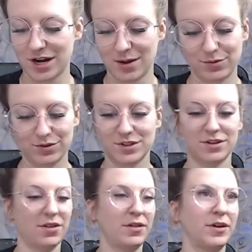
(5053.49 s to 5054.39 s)
I'm using
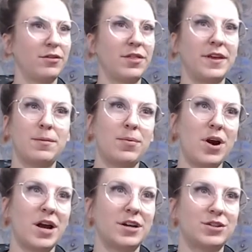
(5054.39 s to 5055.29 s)
a little thin
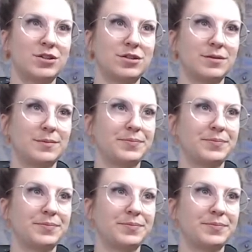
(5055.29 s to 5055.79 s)
brush